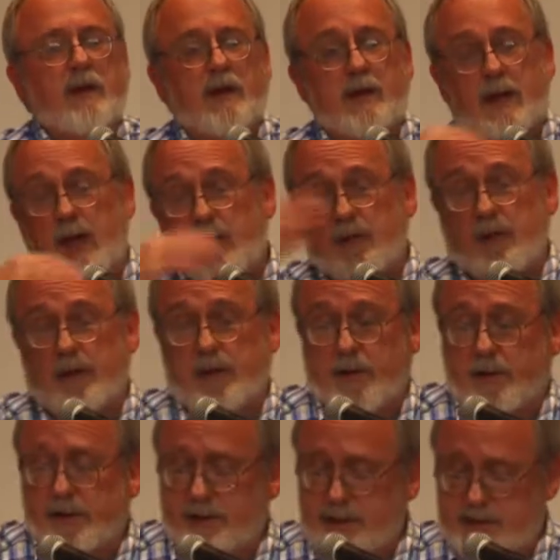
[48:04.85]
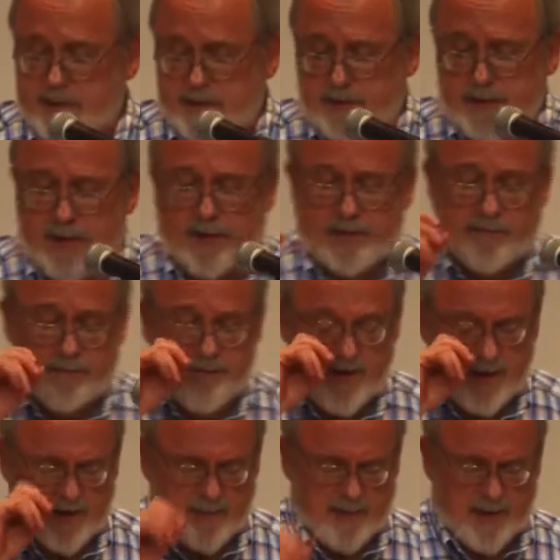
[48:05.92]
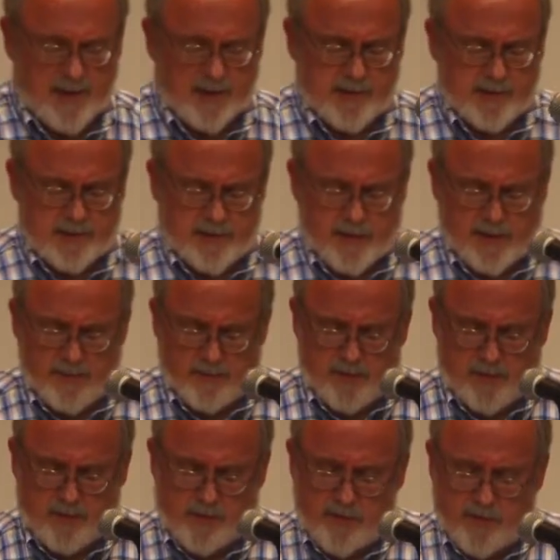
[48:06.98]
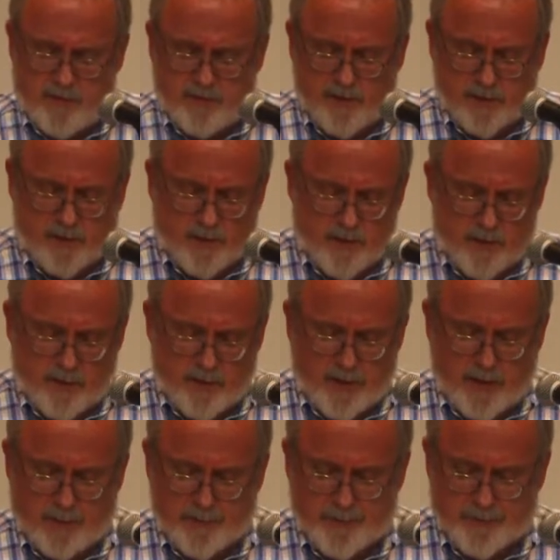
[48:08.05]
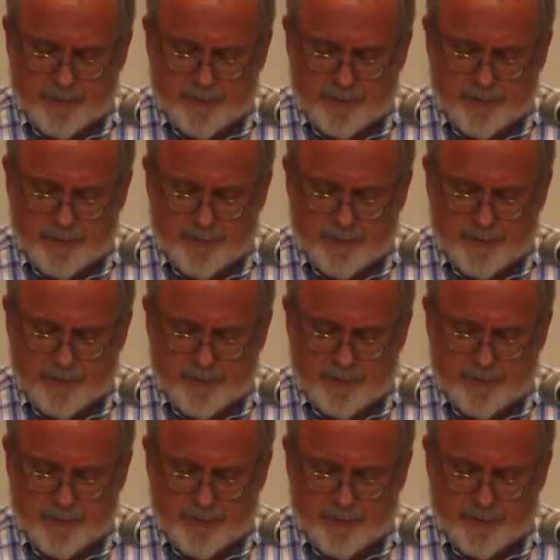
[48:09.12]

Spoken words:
In that way, they're at least not official minutes until they've been approved in a later meeting.